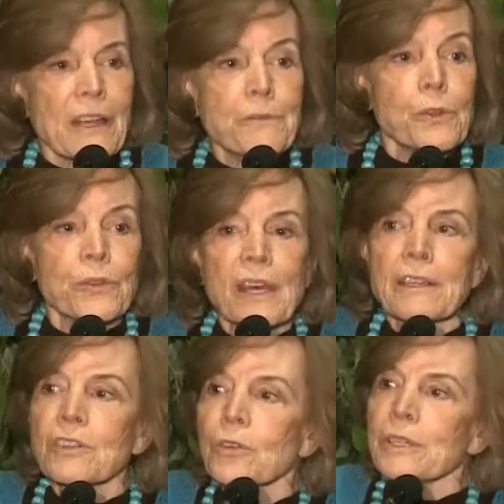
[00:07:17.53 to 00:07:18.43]
have you
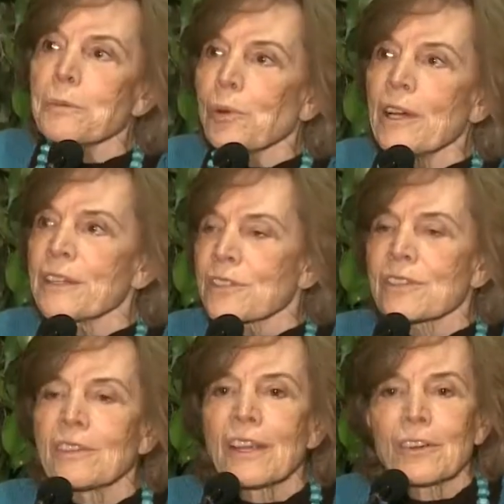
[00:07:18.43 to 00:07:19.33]
thanked green plants today?